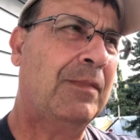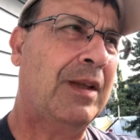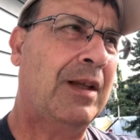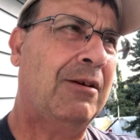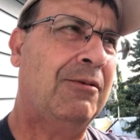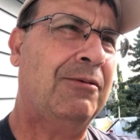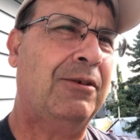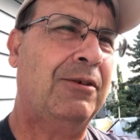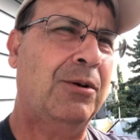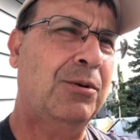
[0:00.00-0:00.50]

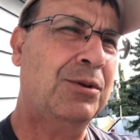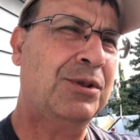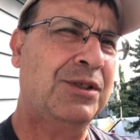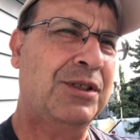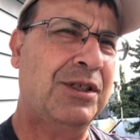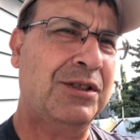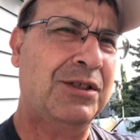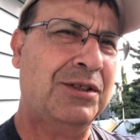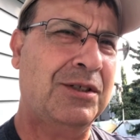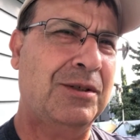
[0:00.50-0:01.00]
faux
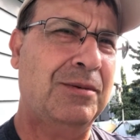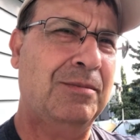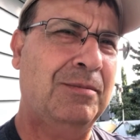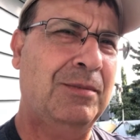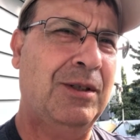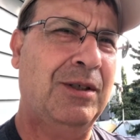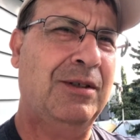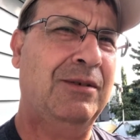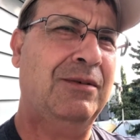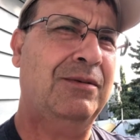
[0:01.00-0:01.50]
system
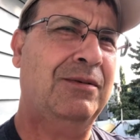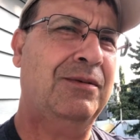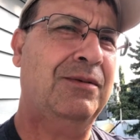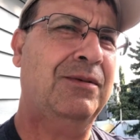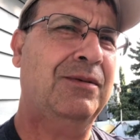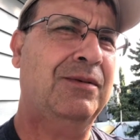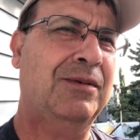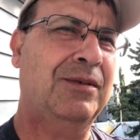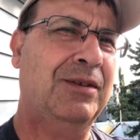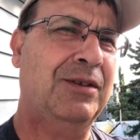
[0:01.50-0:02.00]
of
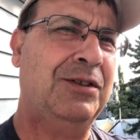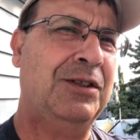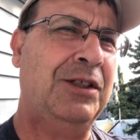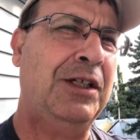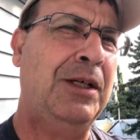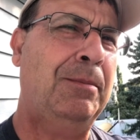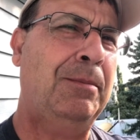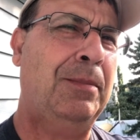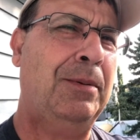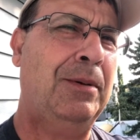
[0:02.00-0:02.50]

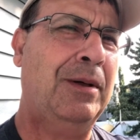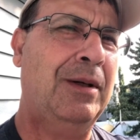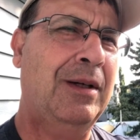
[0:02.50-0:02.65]
deep,